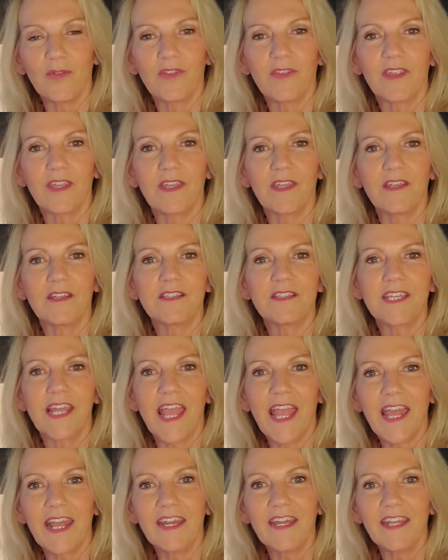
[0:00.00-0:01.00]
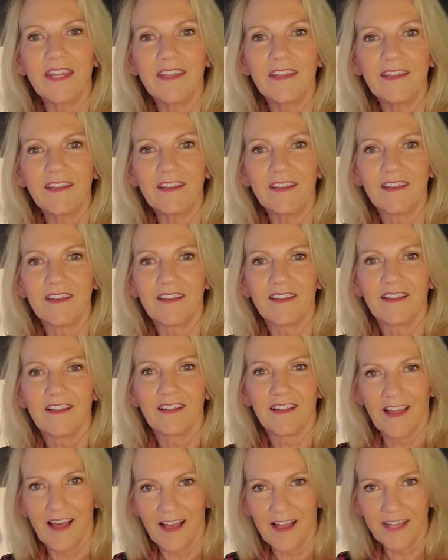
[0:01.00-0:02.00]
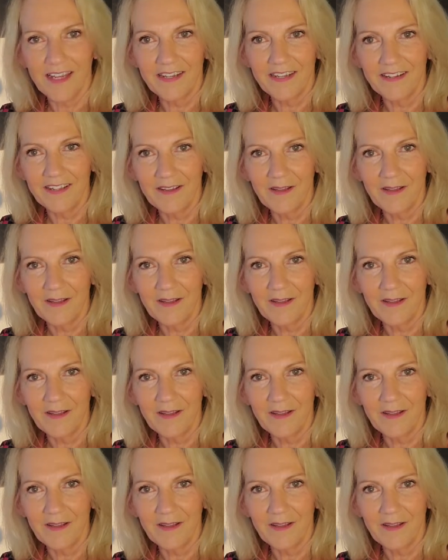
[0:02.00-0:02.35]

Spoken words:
the tanning line.